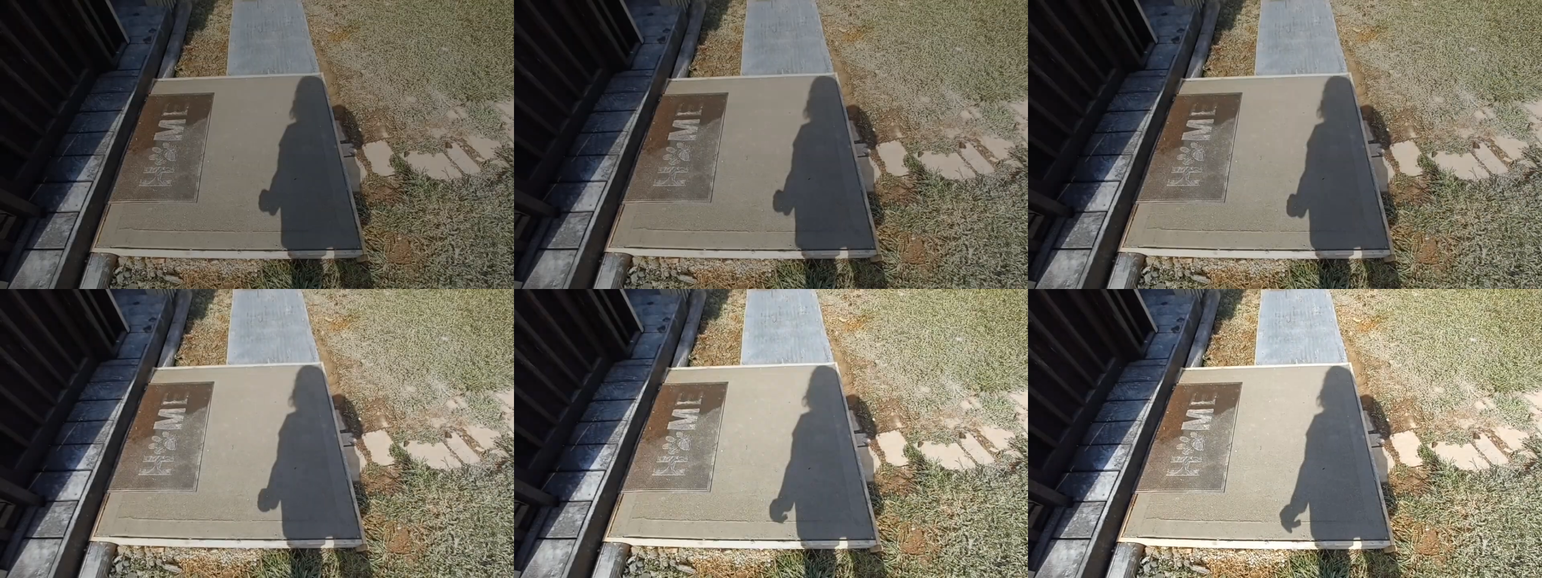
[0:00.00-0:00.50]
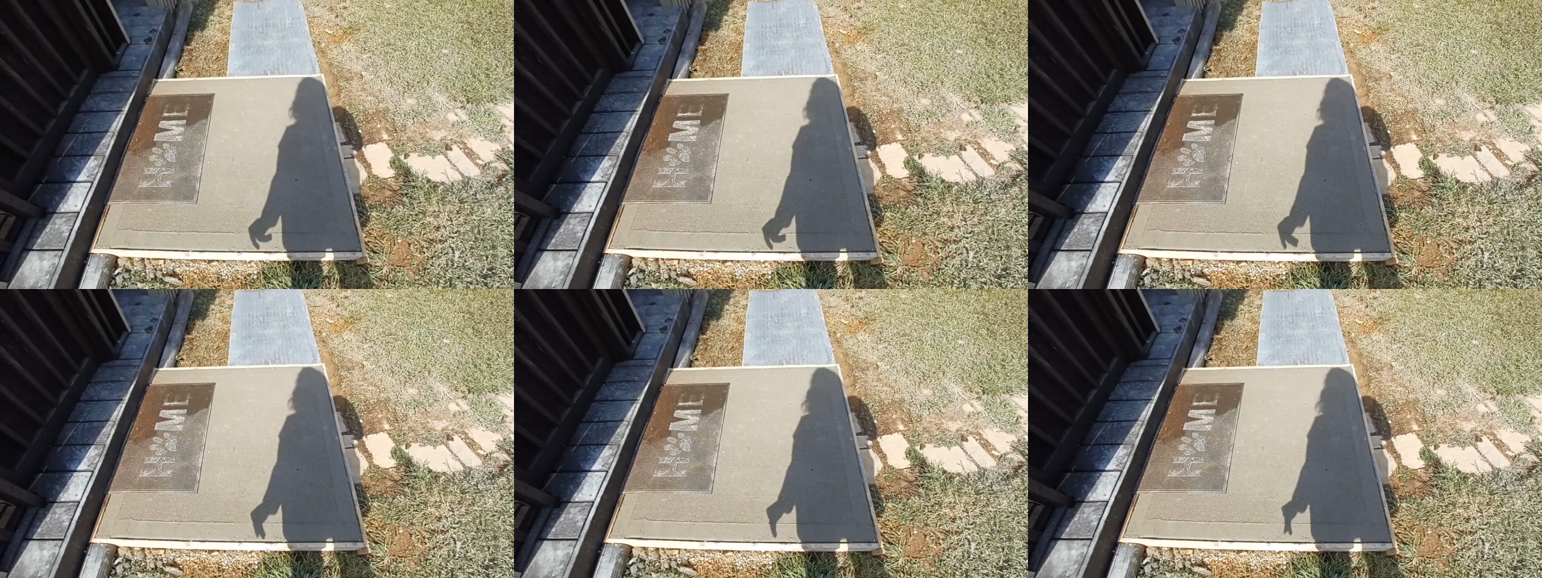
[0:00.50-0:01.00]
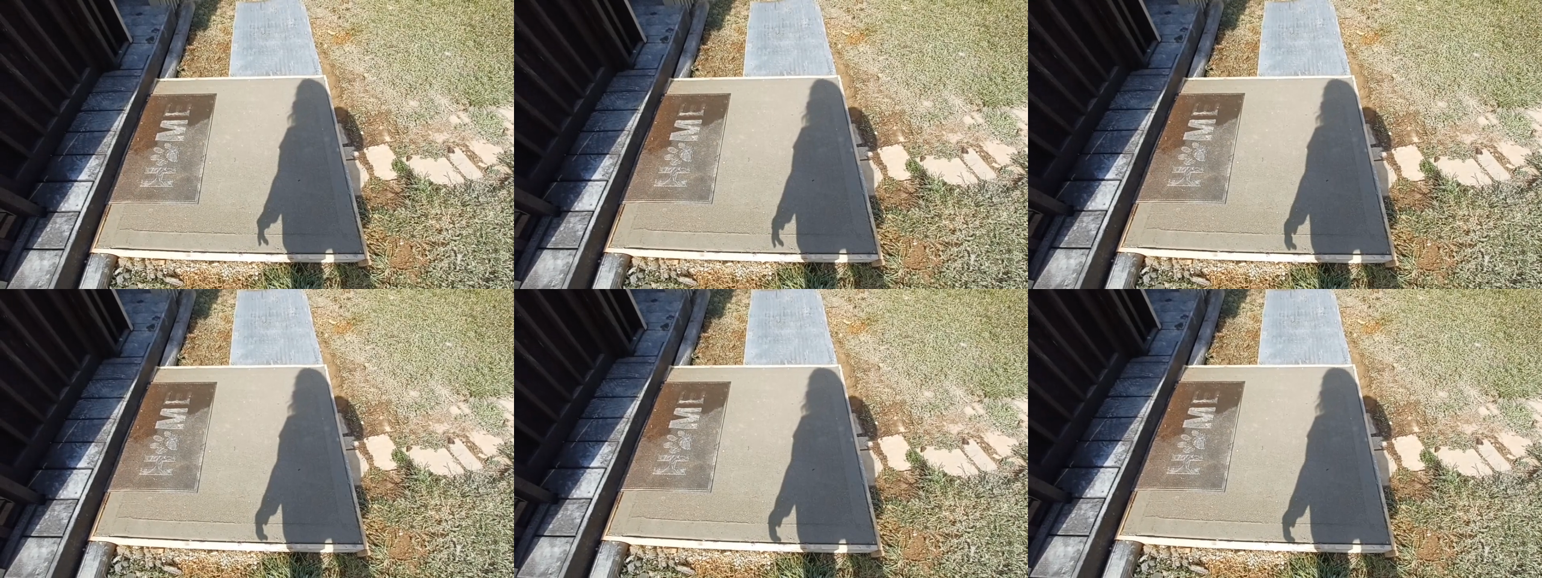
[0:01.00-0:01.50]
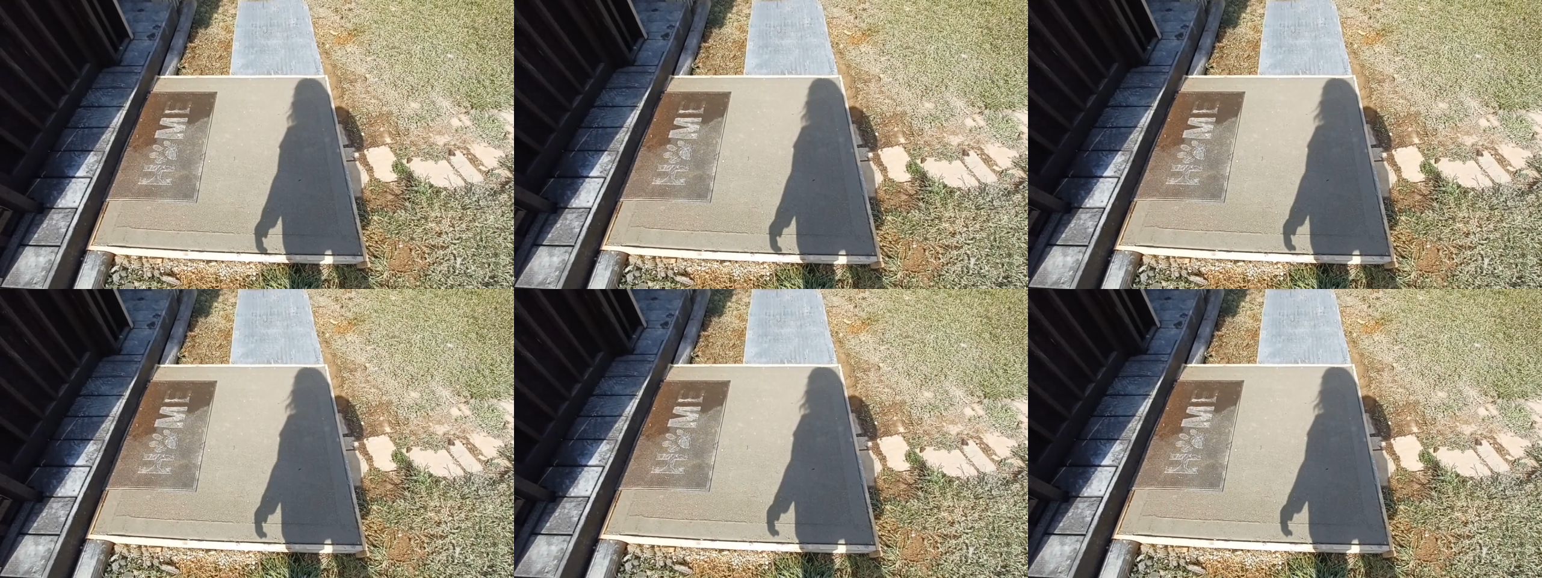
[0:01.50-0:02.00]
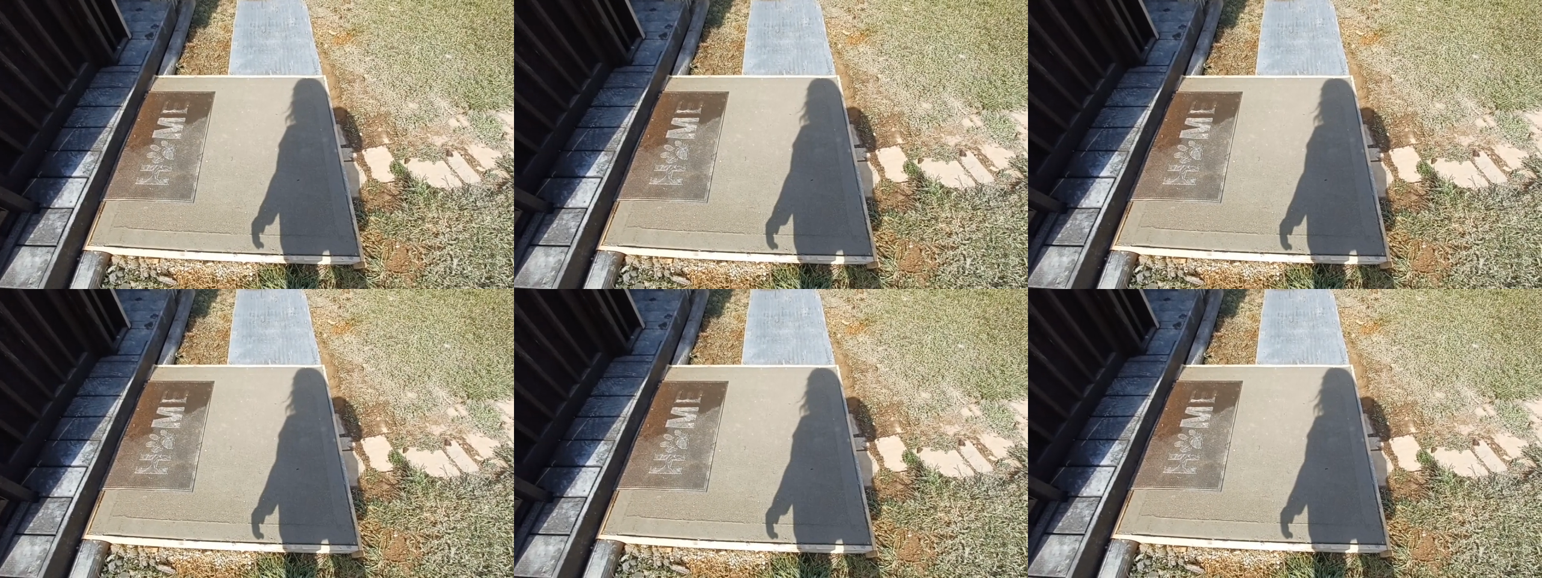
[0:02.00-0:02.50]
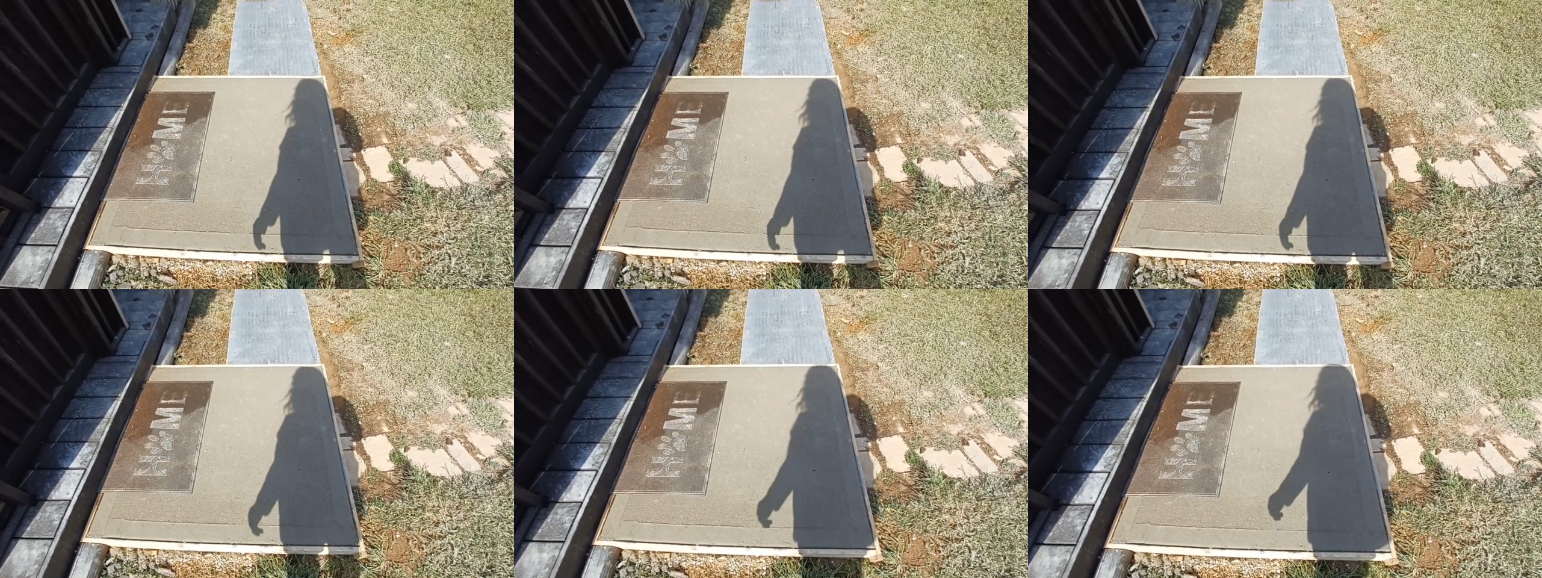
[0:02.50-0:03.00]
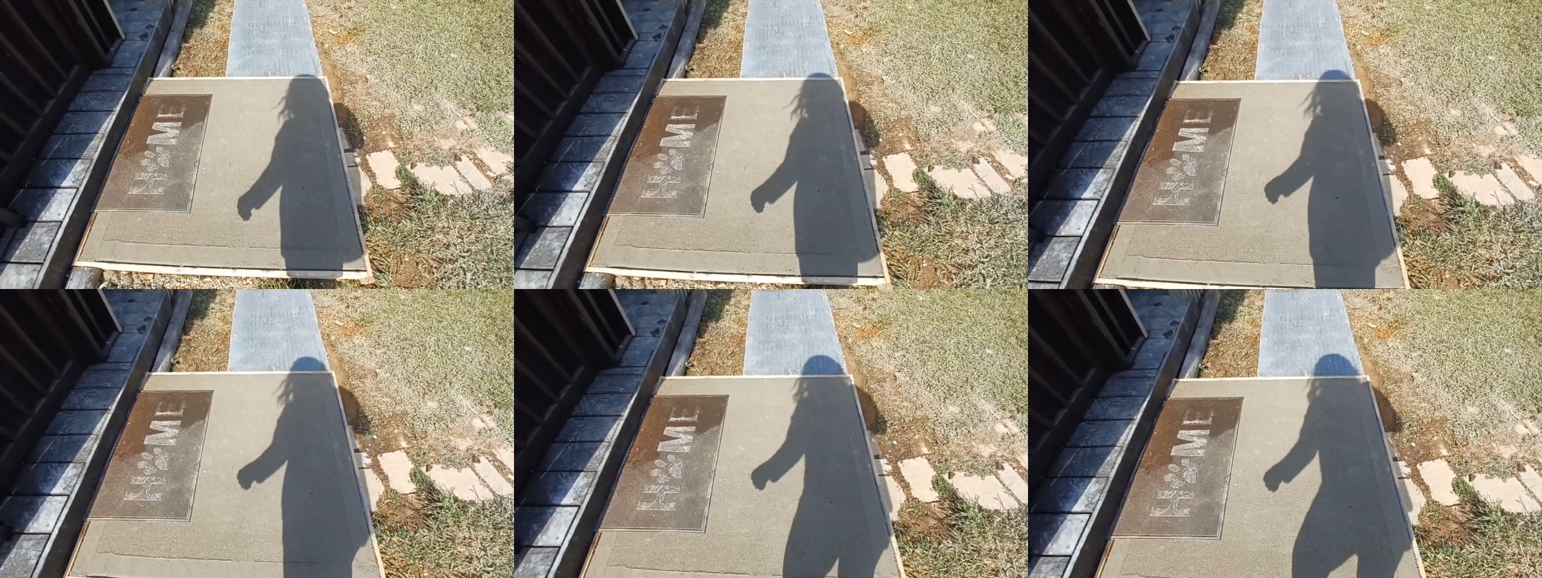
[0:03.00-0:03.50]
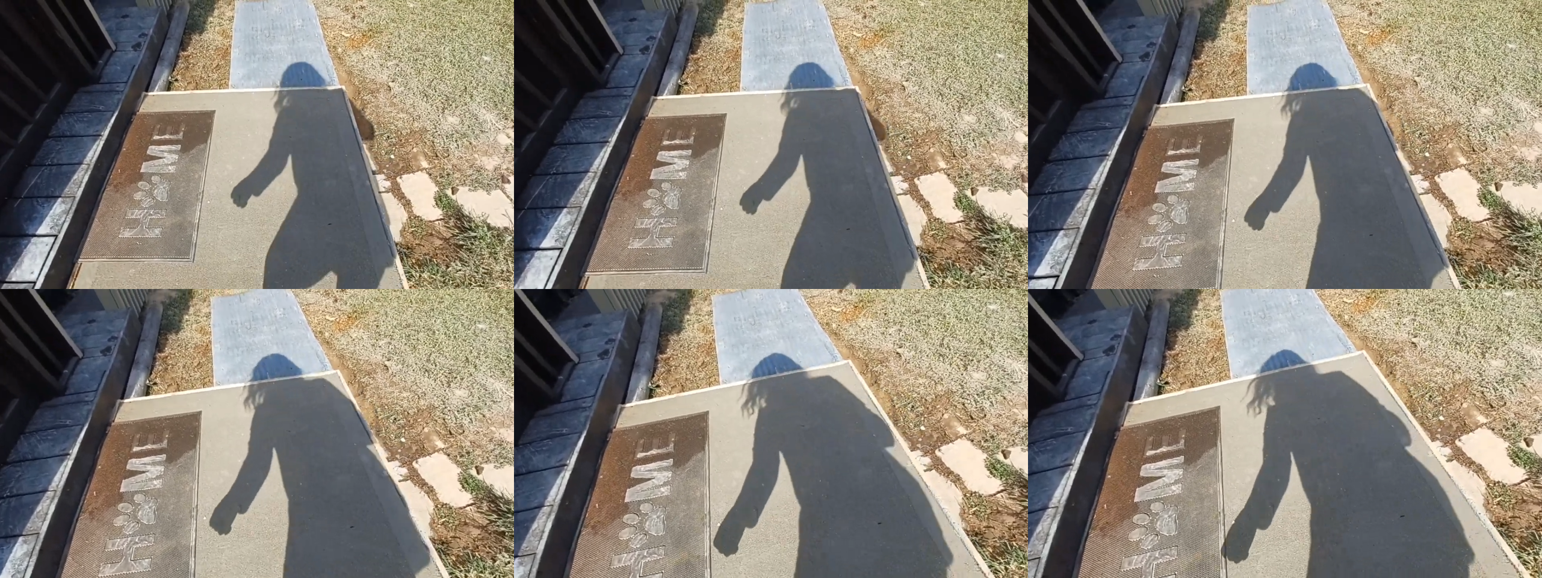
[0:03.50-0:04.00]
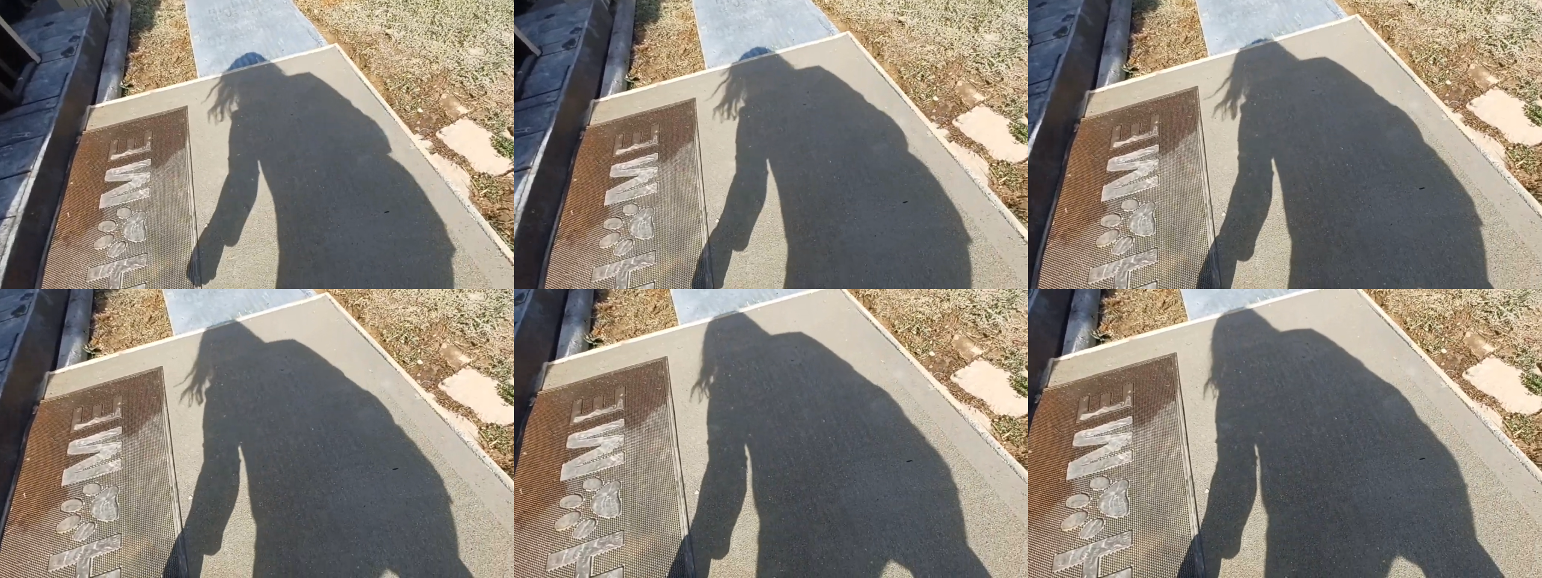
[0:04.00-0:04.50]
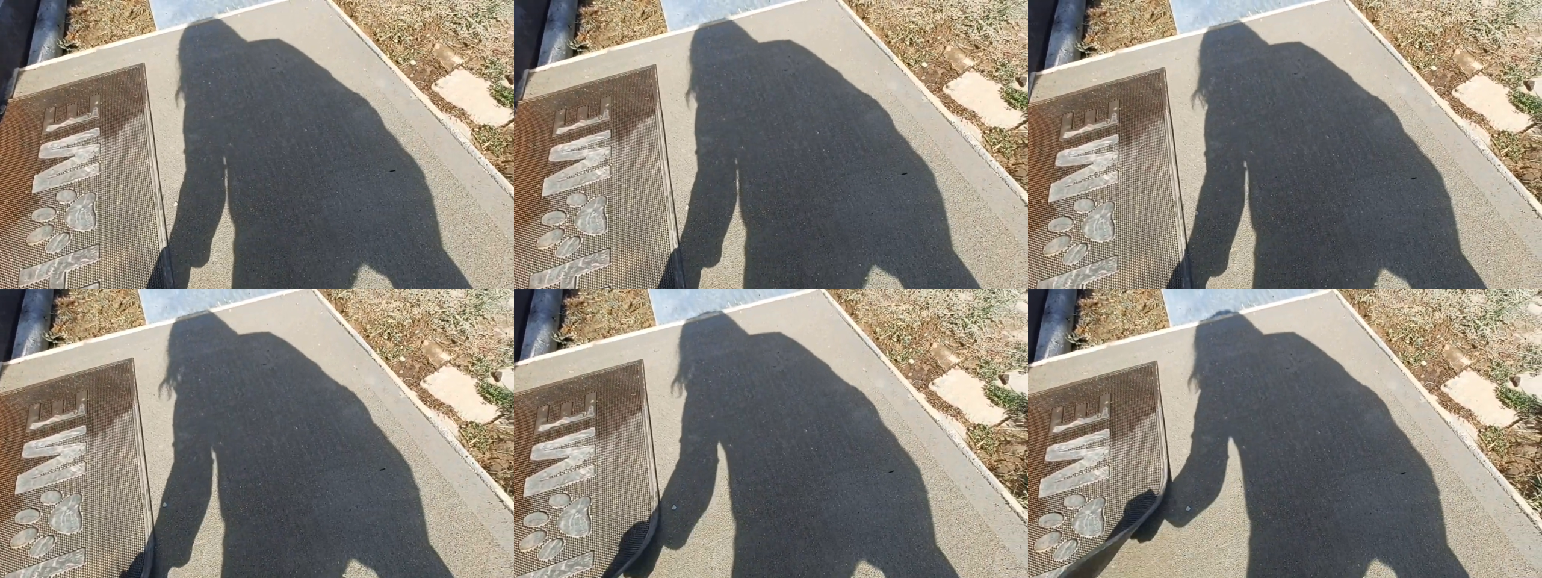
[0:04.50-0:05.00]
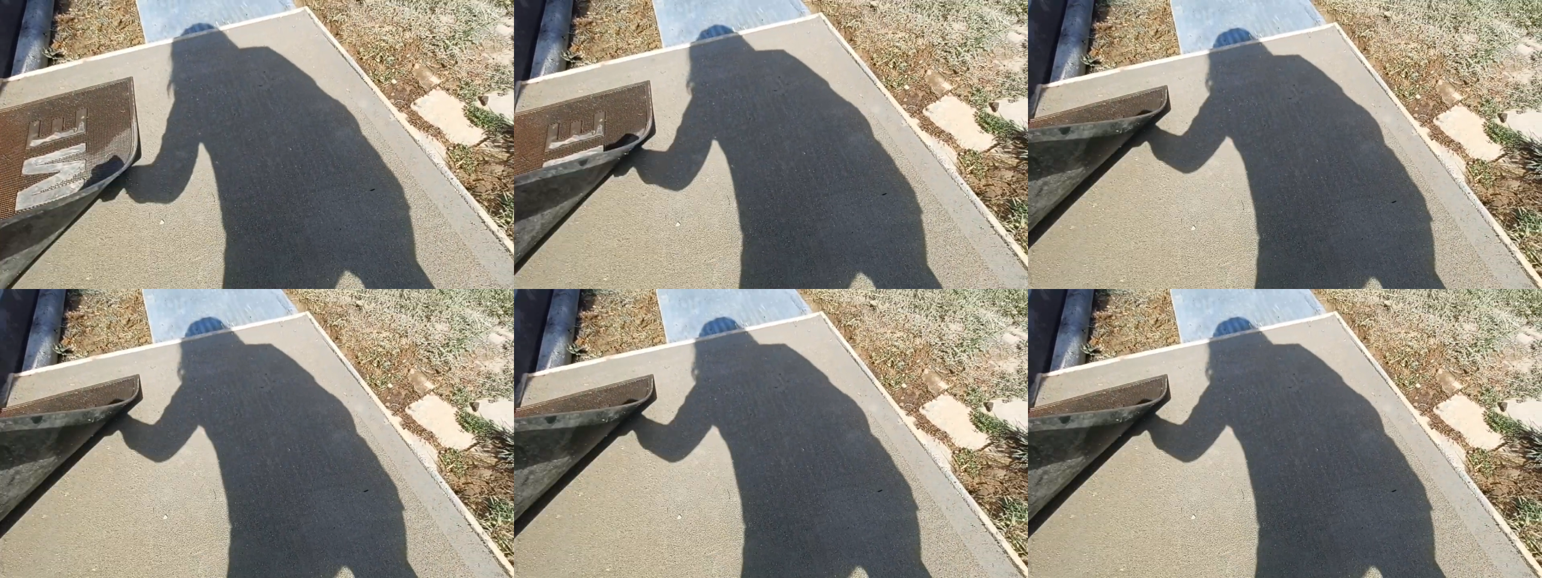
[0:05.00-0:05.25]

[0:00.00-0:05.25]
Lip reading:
[unreadable: no face in view]